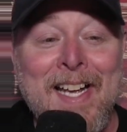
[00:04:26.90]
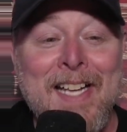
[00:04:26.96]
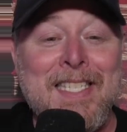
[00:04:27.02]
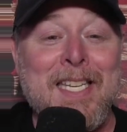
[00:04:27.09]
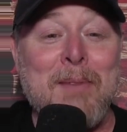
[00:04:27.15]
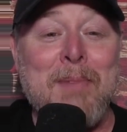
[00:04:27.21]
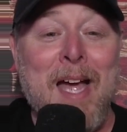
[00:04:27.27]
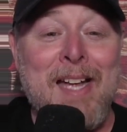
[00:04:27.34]

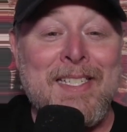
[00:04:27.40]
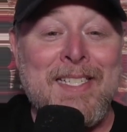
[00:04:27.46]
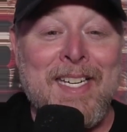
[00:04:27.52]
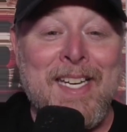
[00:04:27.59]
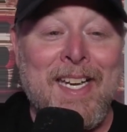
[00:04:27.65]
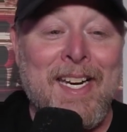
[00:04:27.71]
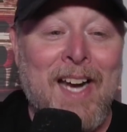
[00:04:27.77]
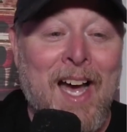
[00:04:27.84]
It's
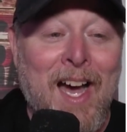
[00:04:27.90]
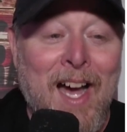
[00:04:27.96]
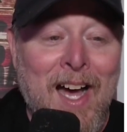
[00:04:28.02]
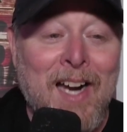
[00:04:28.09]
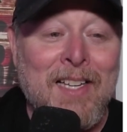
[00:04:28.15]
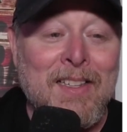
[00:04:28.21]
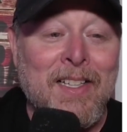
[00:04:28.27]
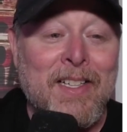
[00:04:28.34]
about to get
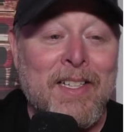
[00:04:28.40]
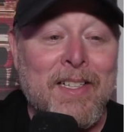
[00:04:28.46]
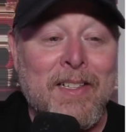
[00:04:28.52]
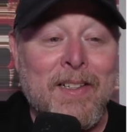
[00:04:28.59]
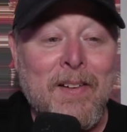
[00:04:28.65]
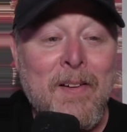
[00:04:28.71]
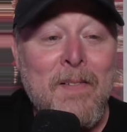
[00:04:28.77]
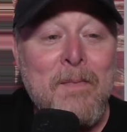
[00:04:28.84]

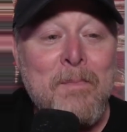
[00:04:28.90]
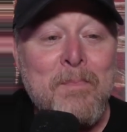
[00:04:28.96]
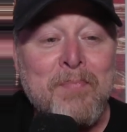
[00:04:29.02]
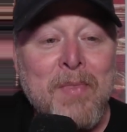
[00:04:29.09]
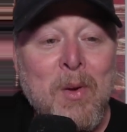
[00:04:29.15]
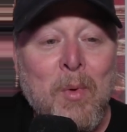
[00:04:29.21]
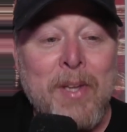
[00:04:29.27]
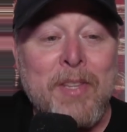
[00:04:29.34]
ugly.
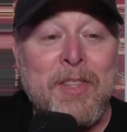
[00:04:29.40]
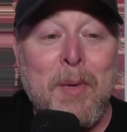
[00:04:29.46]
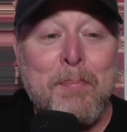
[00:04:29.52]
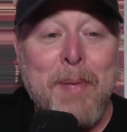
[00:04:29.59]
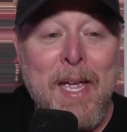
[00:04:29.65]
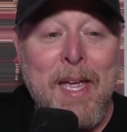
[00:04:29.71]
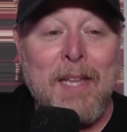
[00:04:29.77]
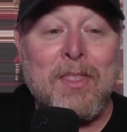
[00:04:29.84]
With
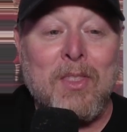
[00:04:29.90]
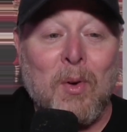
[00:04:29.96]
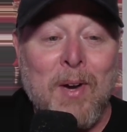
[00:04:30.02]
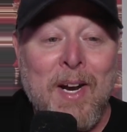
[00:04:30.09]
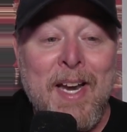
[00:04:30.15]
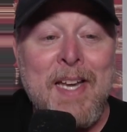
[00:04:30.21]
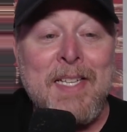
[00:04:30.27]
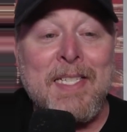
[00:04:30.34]
the Big
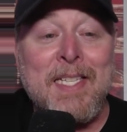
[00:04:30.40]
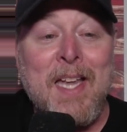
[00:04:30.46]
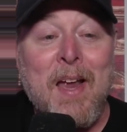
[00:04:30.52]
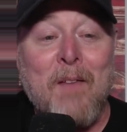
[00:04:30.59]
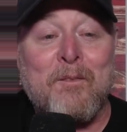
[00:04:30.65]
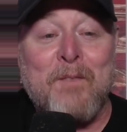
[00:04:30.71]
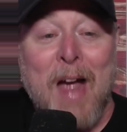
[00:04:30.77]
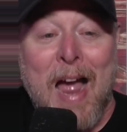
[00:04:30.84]

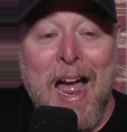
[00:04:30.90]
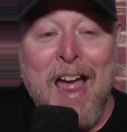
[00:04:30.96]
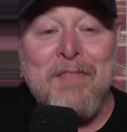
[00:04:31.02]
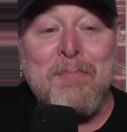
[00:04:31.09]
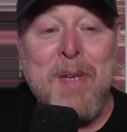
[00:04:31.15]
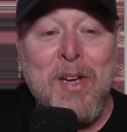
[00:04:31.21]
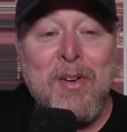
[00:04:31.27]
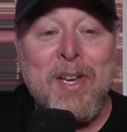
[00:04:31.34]
Three's
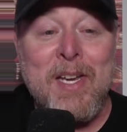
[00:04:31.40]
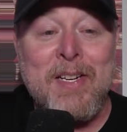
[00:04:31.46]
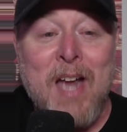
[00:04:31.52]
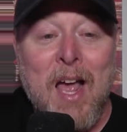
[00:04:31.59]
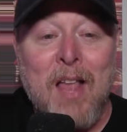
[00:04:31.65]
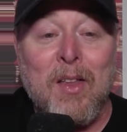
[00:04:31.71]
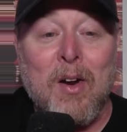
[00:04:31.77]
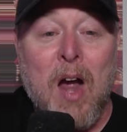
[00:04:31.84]
$5
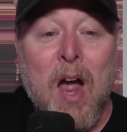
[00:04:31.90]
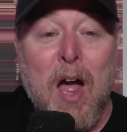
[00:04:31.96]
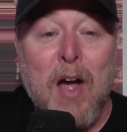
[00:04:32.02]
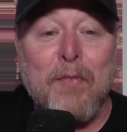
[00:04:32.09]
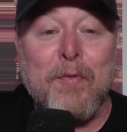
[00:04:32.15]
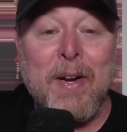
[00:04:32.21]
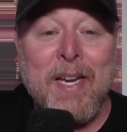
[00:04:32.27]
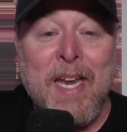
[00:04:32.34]
million
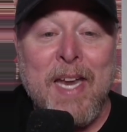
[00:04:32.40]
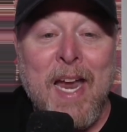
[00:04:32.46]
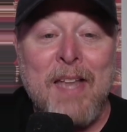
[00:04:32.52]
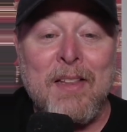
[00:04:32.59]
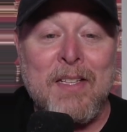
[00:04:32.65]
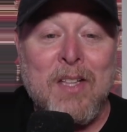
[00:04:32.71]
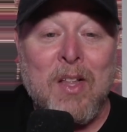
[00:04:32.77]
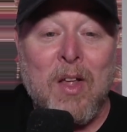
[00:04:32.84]
offer to
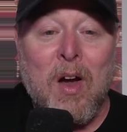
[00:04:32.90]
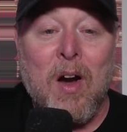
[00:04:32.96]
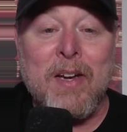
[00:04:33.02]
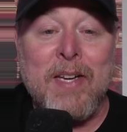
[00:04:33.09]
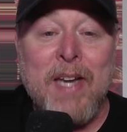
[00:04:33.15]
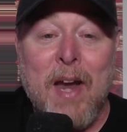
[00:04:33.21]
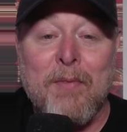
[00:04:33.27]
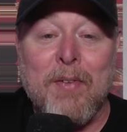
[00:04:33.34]
Caitlin
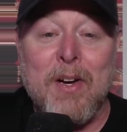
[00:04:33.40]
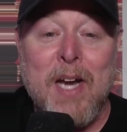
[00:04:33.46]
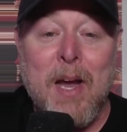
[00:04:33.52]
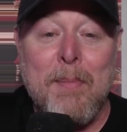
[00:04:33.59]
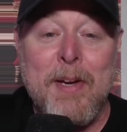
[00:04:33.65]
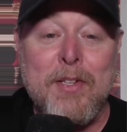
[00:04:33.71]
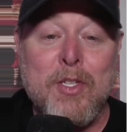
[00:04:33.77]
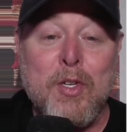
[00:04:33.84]
Clark never
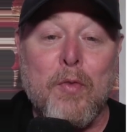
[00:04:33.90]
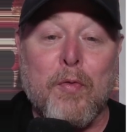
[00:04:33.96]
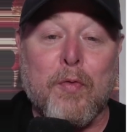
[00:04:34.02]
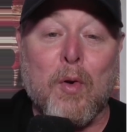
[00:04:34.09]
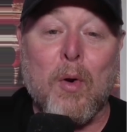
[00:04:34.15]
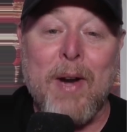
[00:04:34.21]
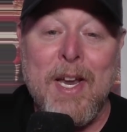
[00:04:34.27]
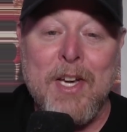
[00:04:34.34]
coming to
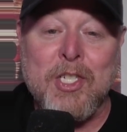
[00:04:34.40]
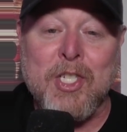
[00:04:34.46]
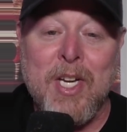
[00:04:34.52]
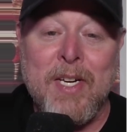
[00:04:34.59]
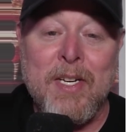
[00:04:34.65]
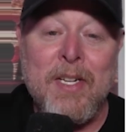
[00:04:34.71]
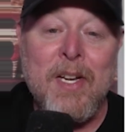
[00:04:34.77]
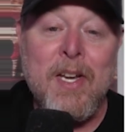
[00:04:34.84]
fruition,